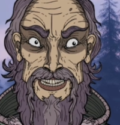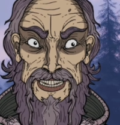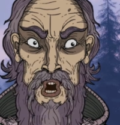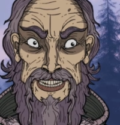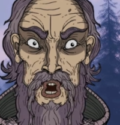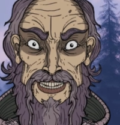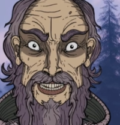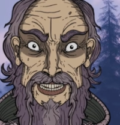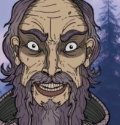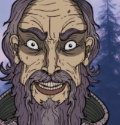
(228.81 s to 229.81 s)
would be
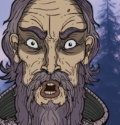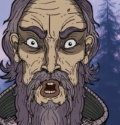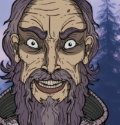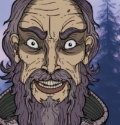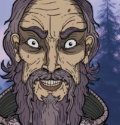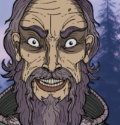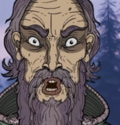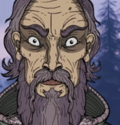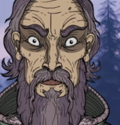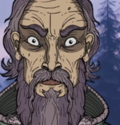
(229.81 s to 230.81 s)
portrayed in
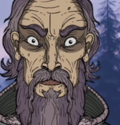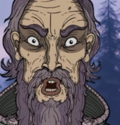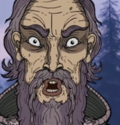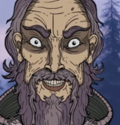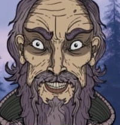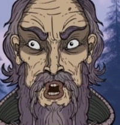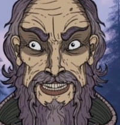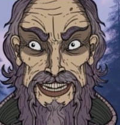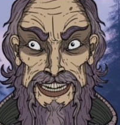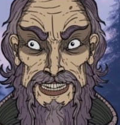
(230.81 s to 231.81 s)
literature for
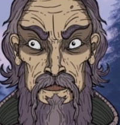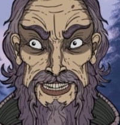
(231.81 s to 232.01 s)
decades to